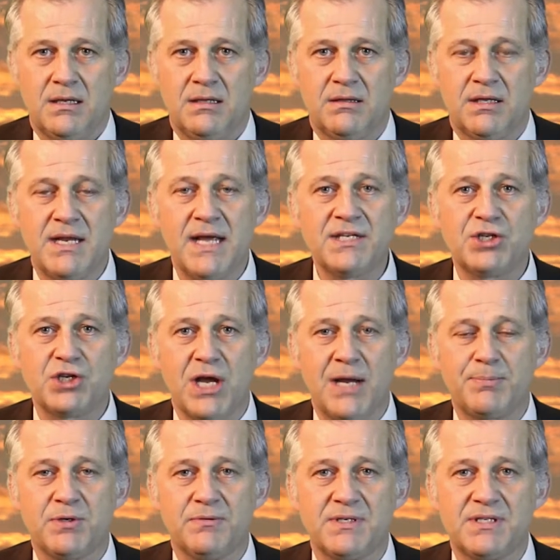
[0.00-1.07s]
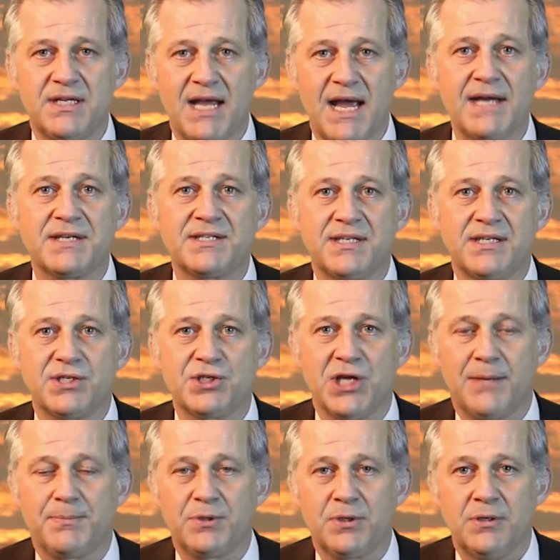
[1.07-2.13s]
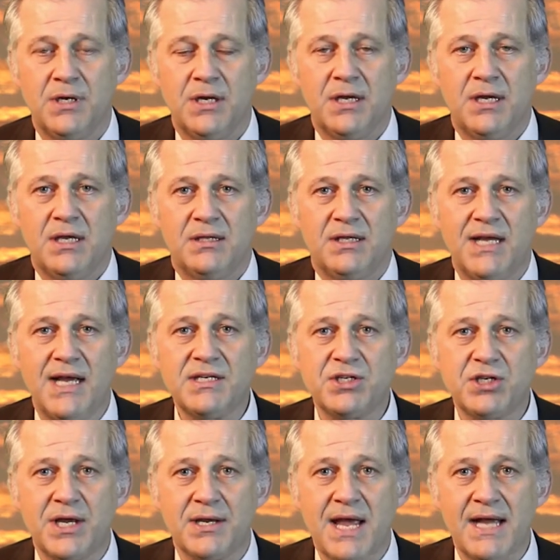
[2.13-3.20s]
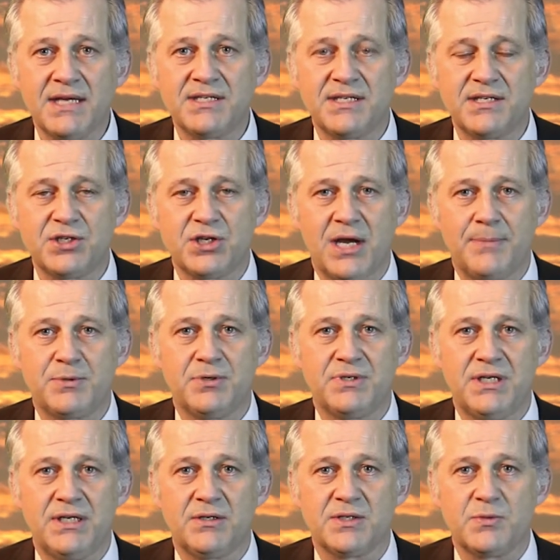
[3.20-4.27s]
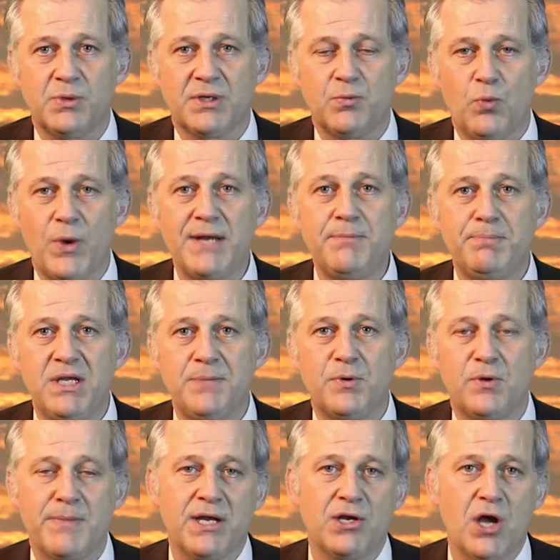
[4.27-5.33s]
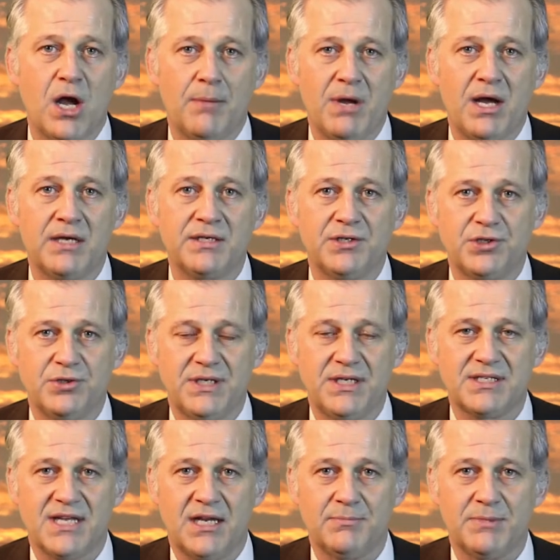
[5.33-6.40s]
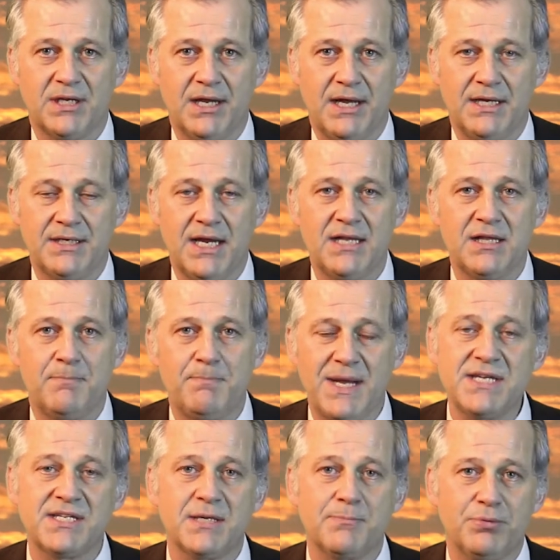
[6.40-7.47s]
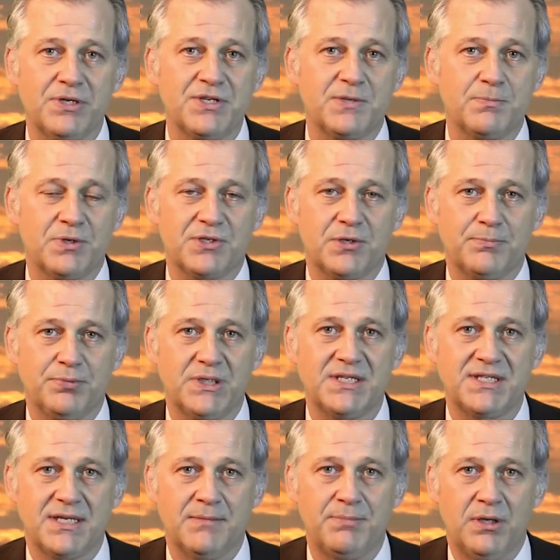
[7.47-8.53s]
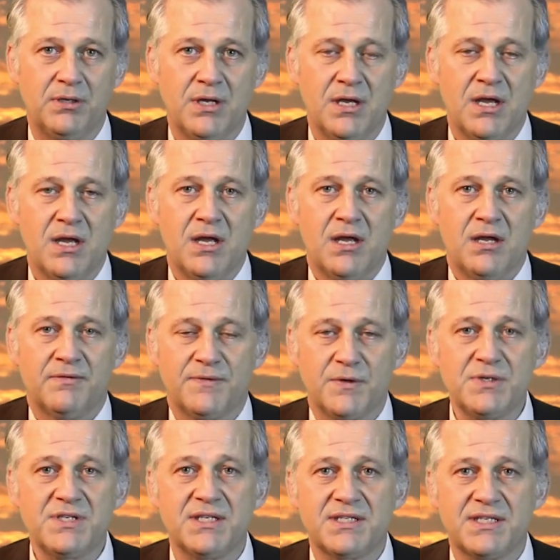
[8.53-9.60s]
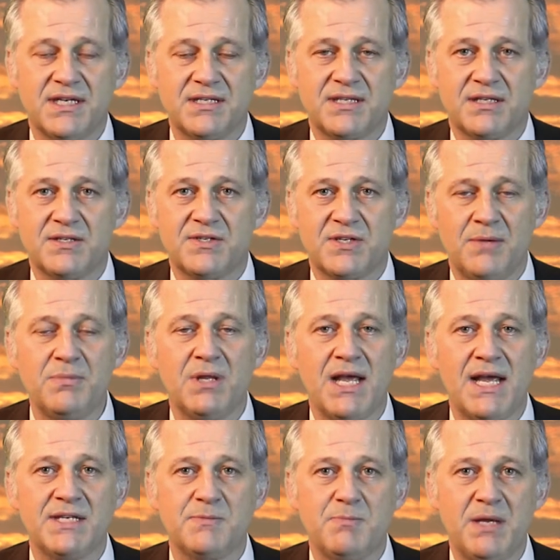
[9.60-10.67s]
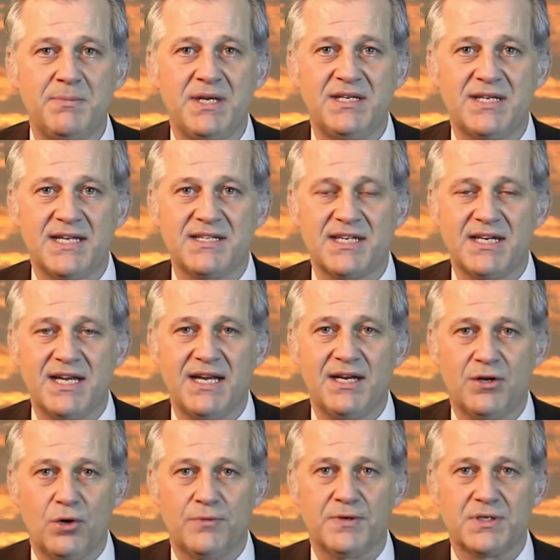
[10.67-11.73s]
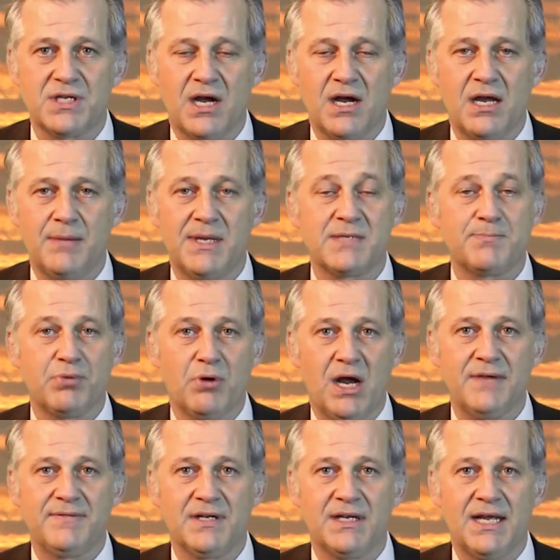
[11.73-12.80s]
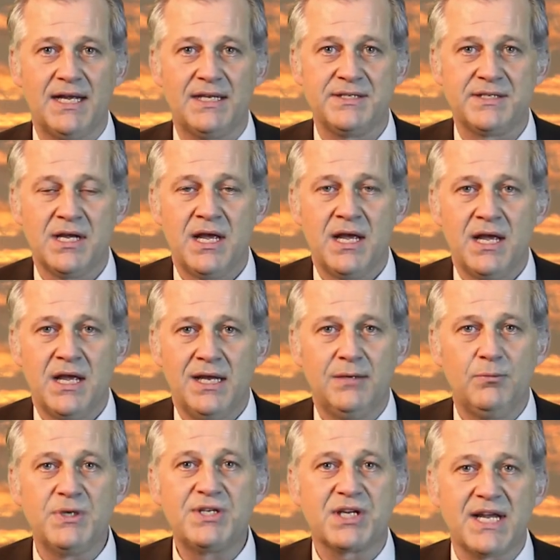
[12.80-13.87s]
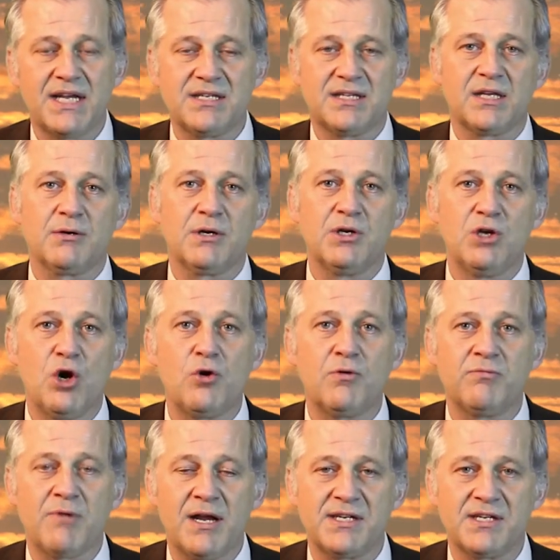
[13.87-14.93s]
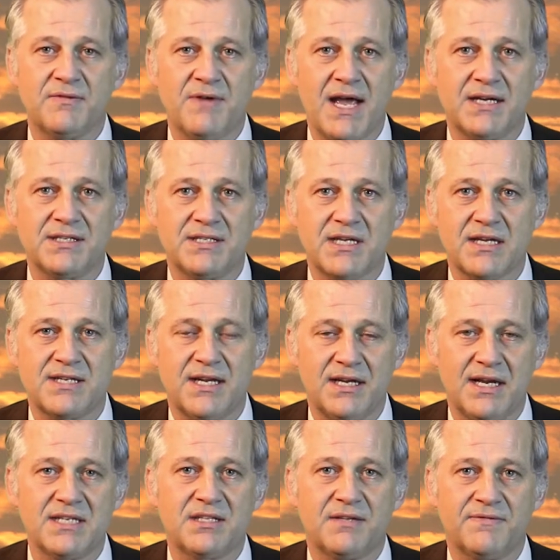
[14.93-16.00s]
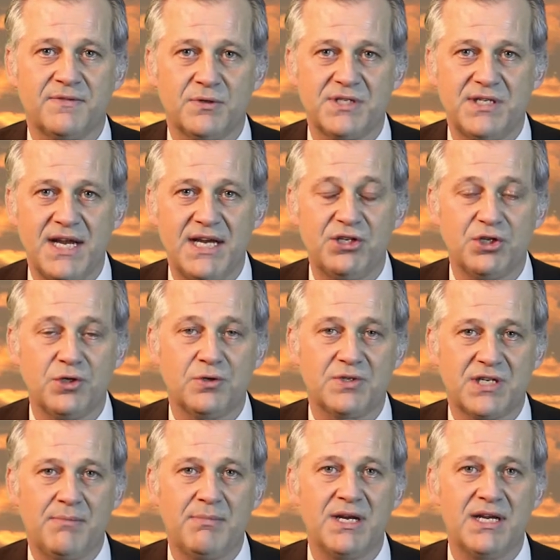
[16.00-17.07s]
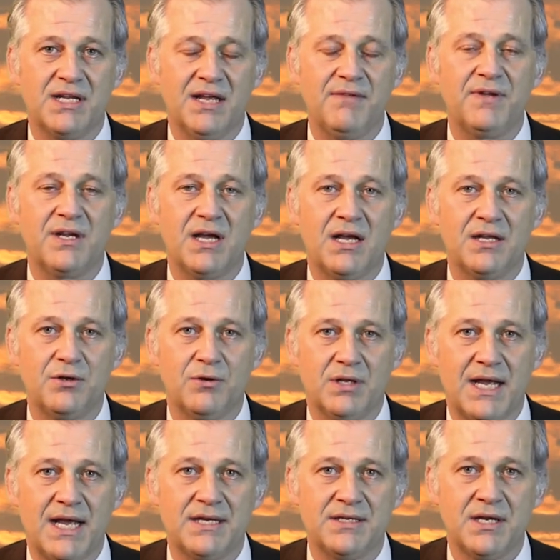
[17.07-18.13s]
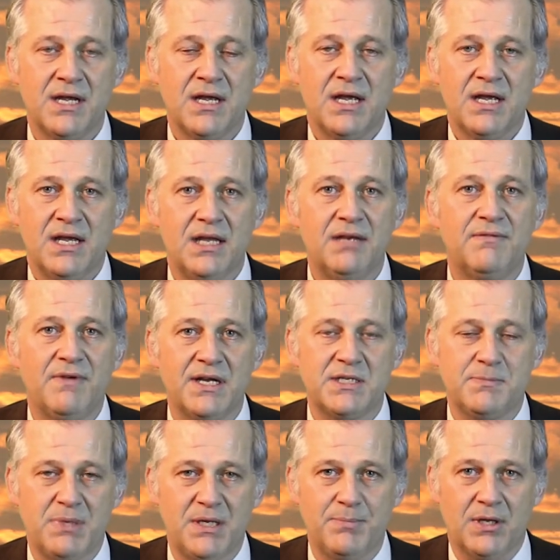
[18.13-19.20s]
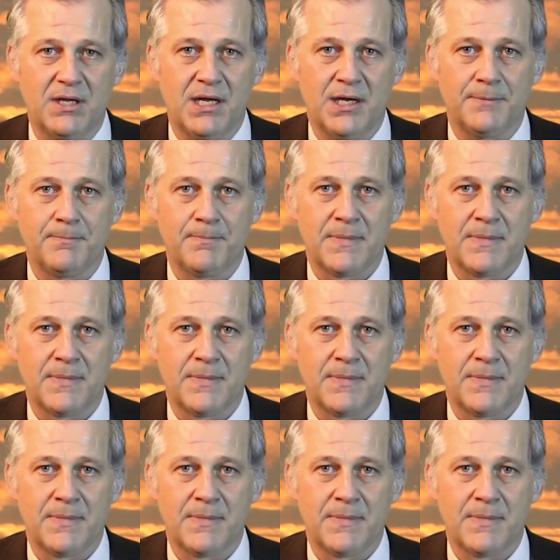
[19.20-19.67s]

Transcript: The next chapter is the access chapter. The access chapter deals with when people may come on to treaty settlement land, and the basic principles are pretty simple. First, it says that some lands may be designated over time as private lands, in which case there are no rights of access unless the First Nation or somebody living on your land invites people on.